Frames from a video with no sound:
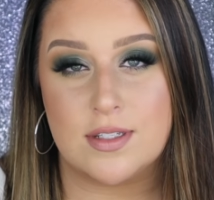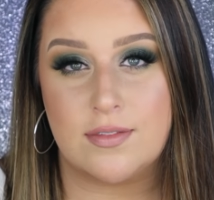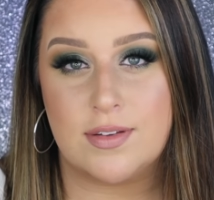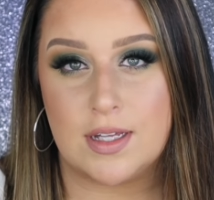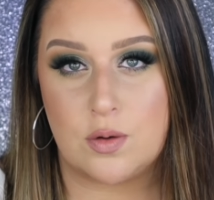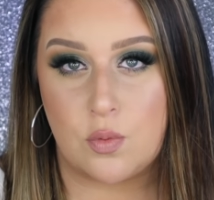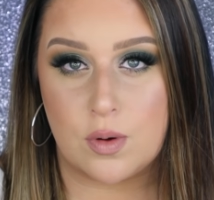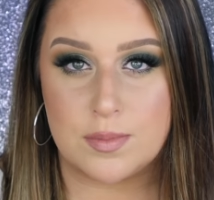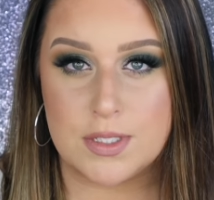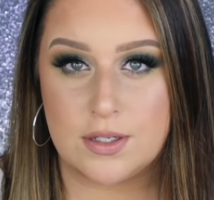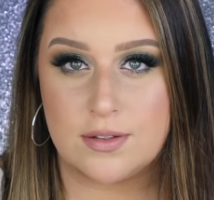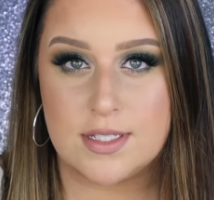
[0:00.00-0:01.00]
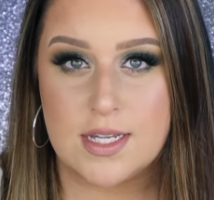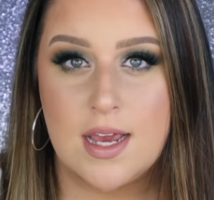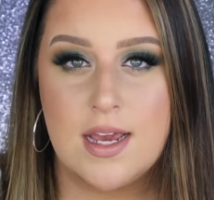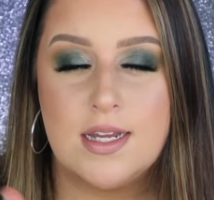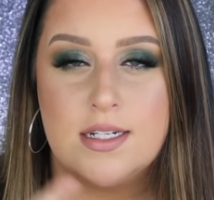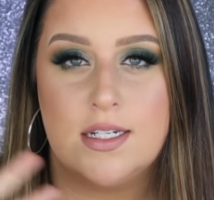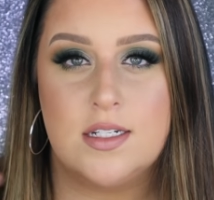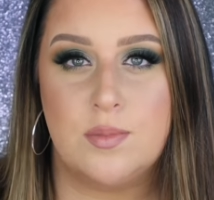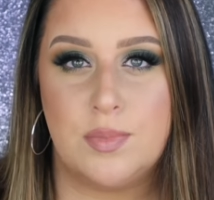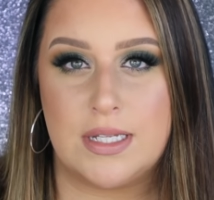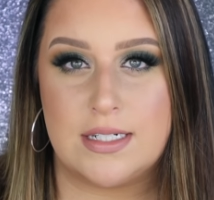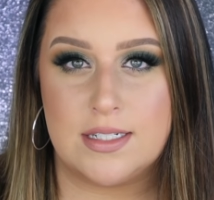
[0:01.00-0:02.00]
I feel like warm tones tend to
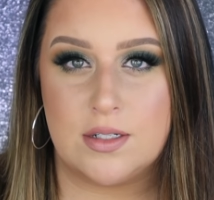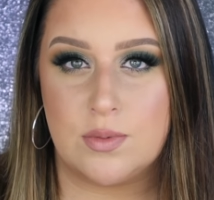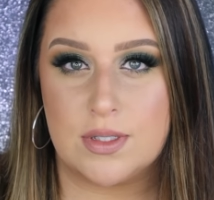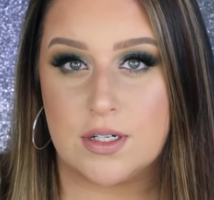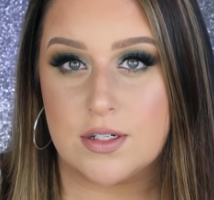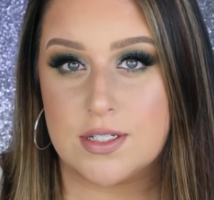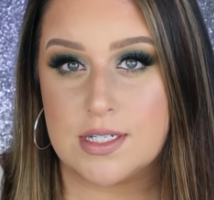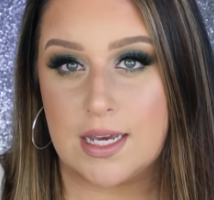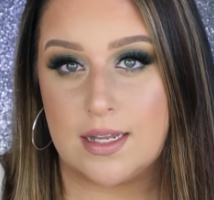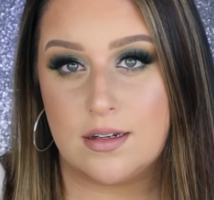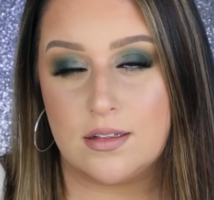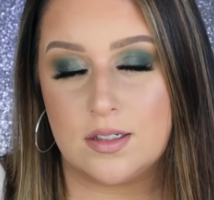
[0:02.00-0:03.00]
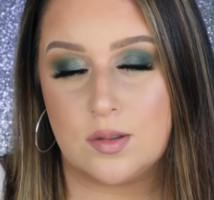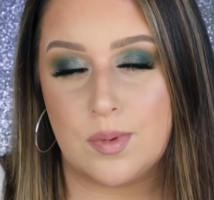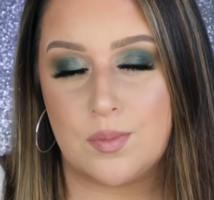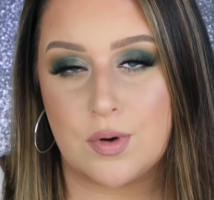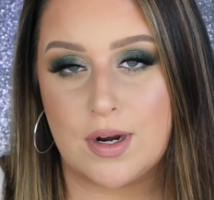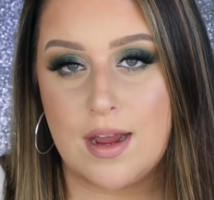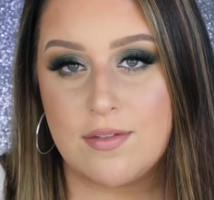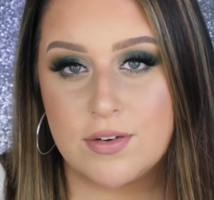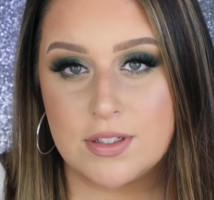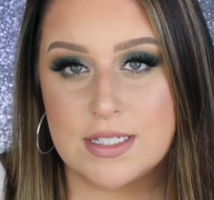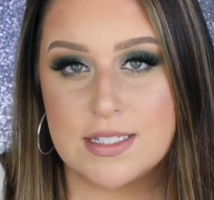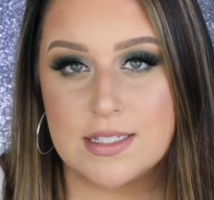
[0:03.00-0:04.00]
blend in with our skin a little bit more
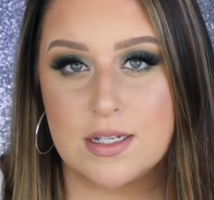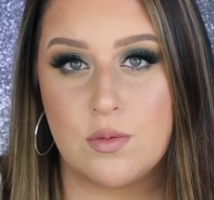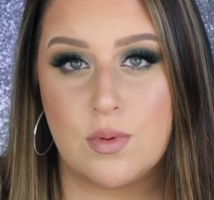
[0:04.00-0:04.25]
effortlessly,